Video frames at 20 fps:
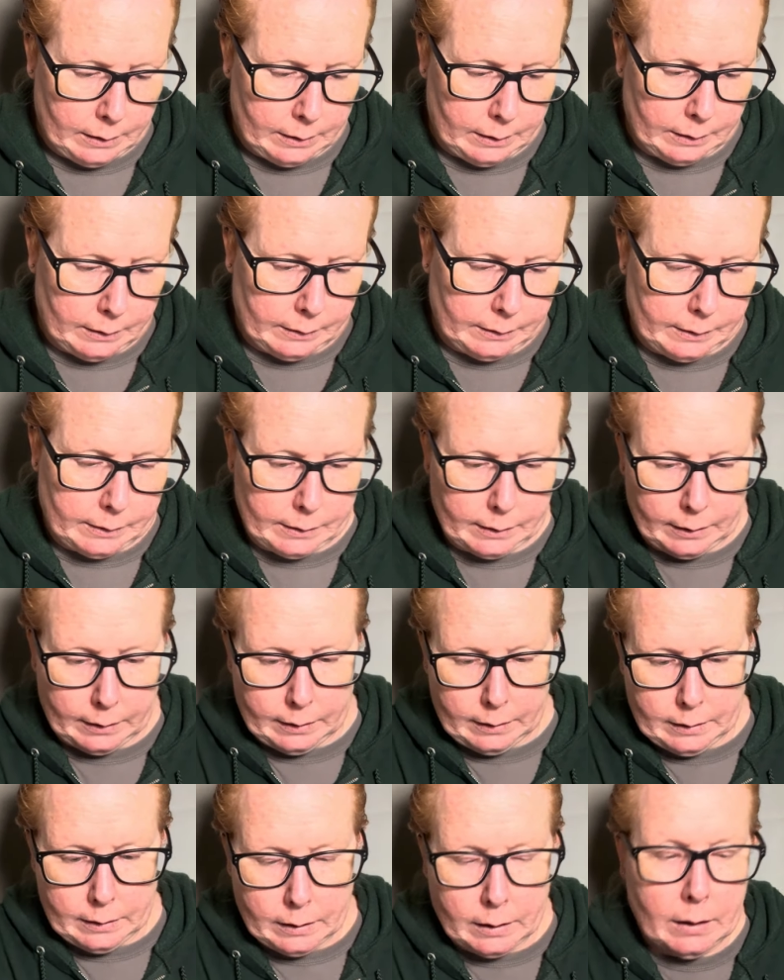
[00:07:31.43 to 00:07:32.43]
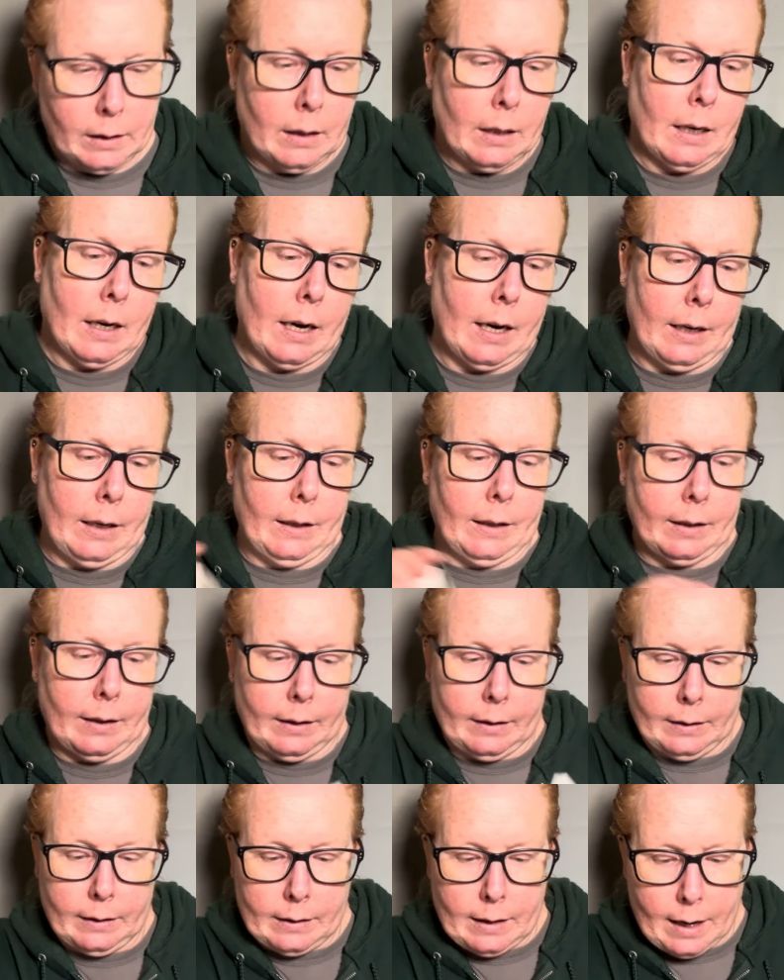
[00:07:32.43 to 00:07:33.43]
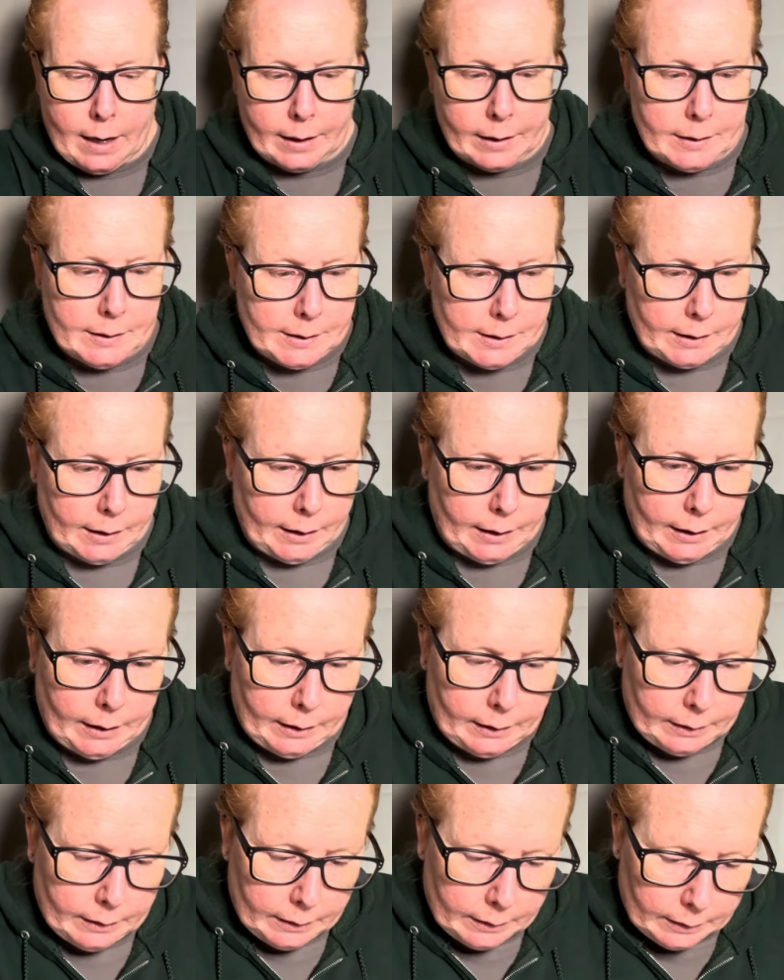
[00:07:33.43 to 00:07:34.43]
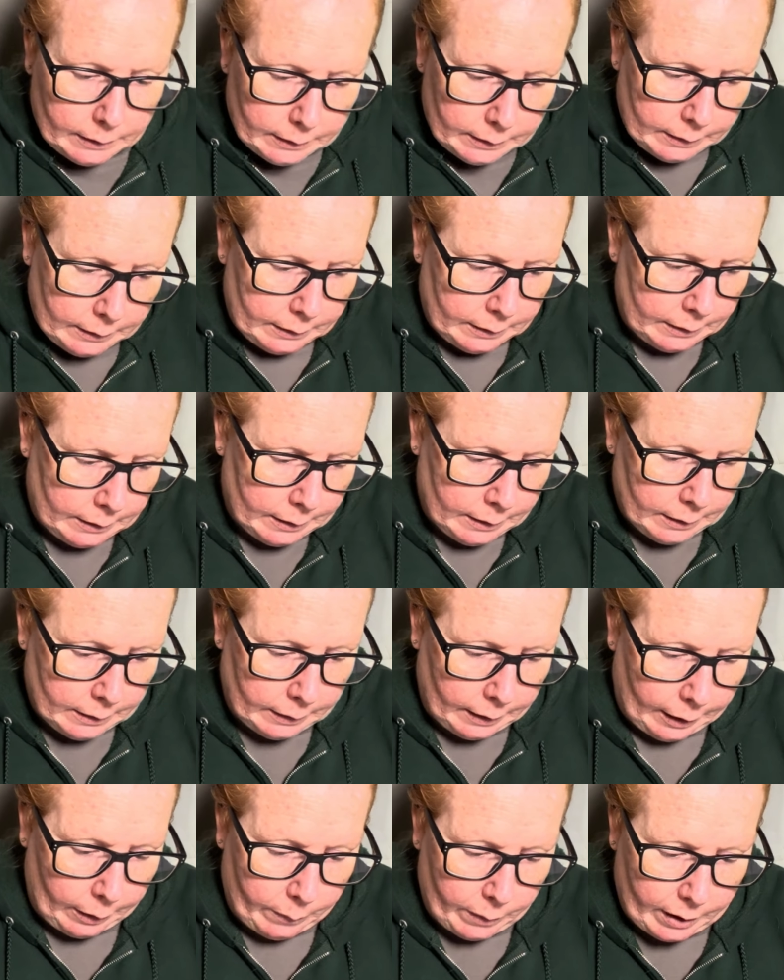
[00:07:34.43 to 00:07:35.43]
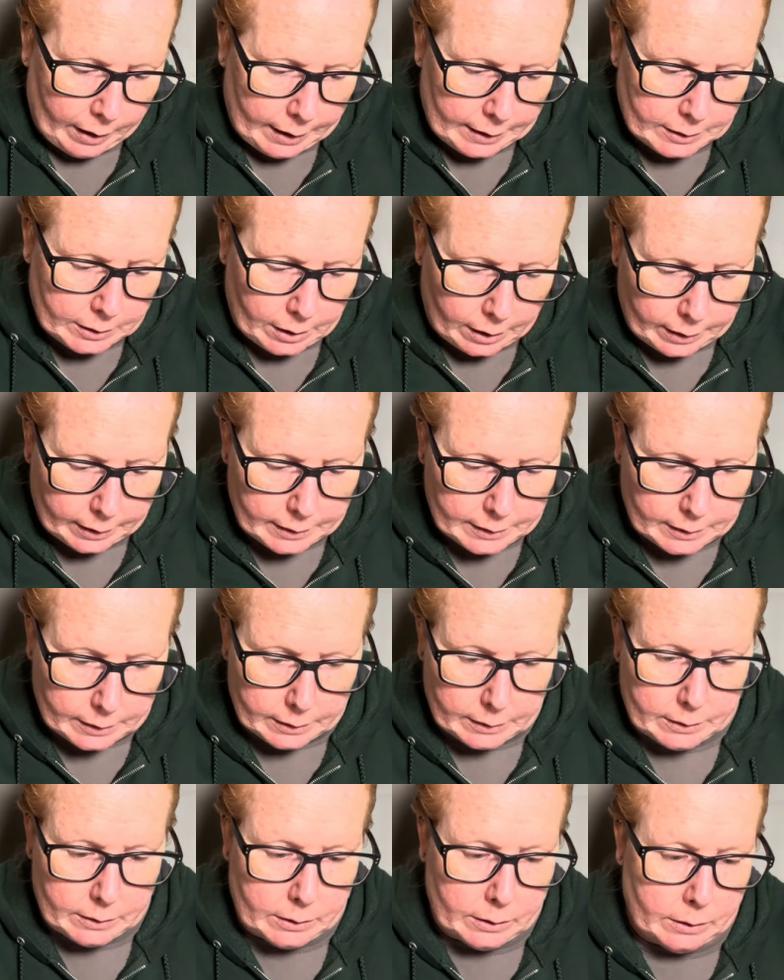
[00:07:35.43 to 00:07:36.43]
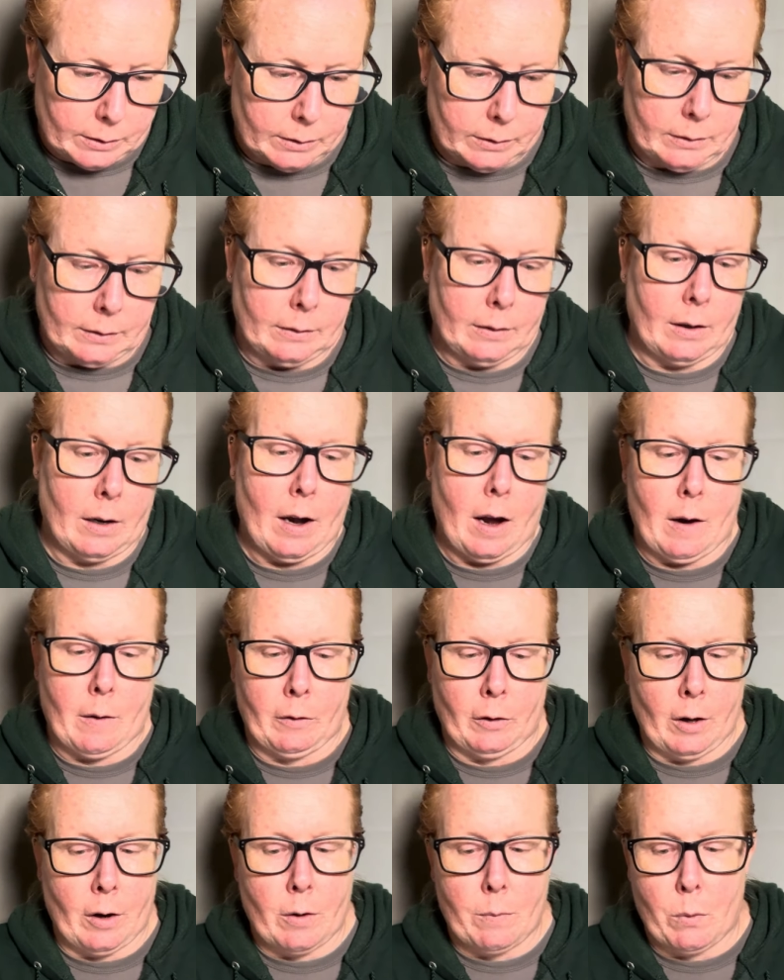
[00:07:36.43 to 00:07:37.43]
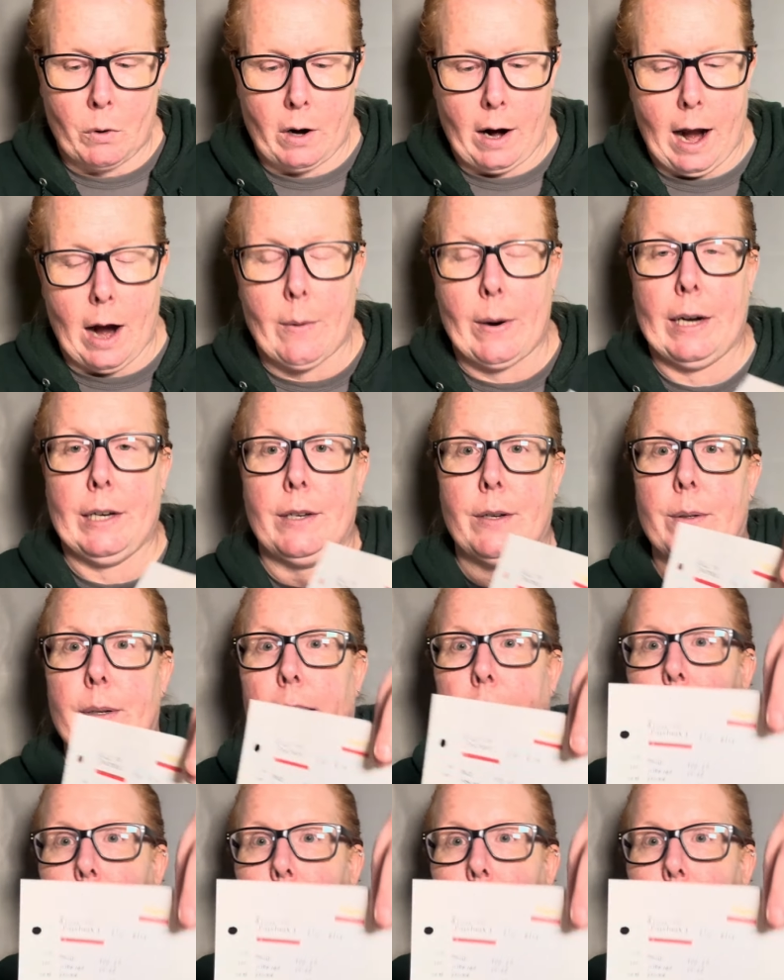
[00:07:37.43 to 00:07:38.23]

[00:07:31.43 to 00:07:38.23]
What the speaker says: let's see, and you can kind of see like where I started to a little more how I do it